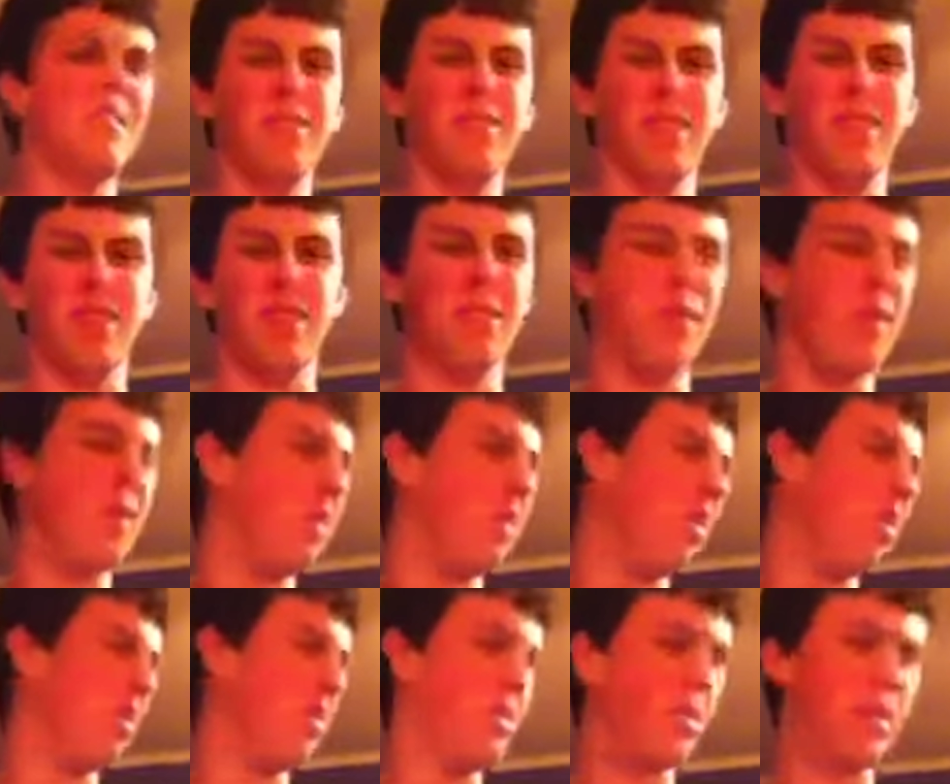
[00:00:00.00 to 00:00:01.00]
you know,
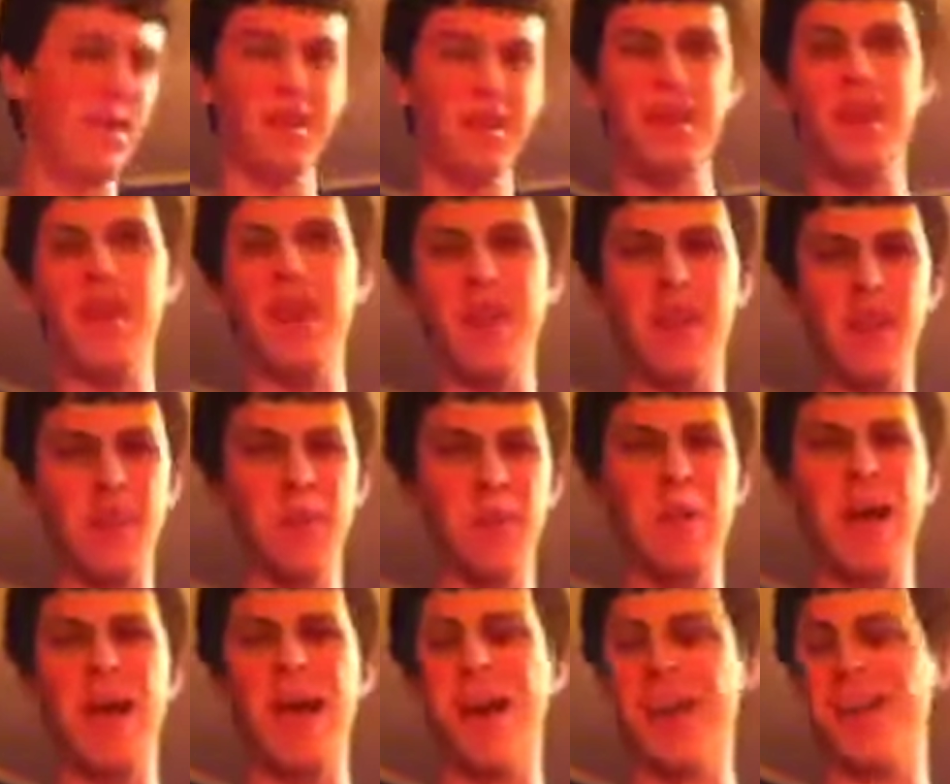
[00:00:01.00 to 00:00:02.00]
in the
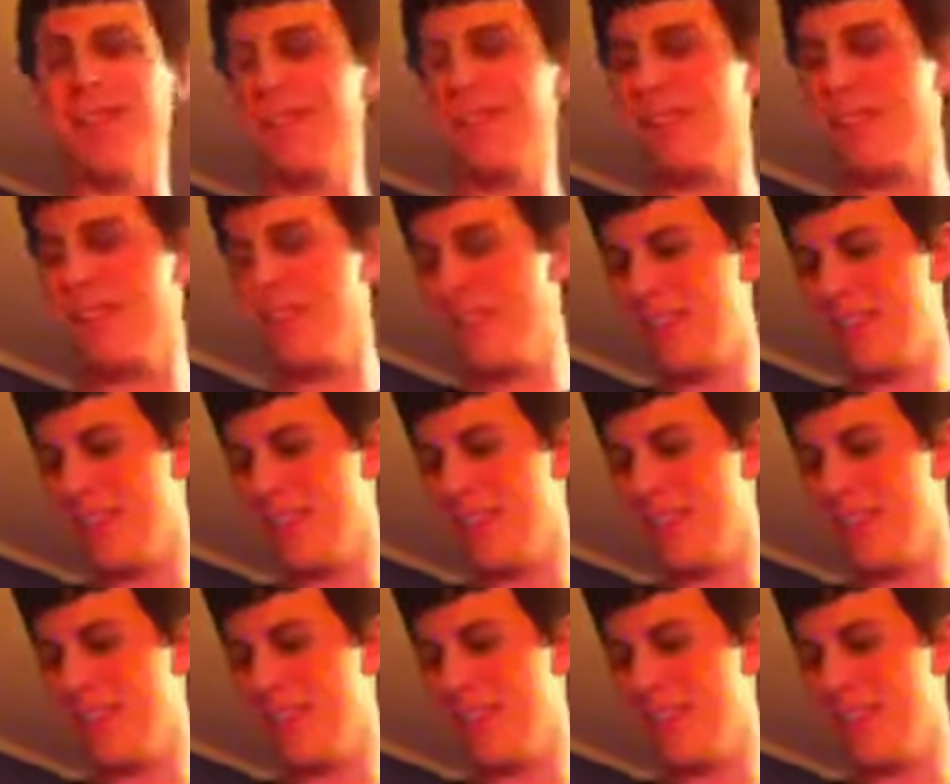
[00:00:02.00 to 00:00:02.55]
past.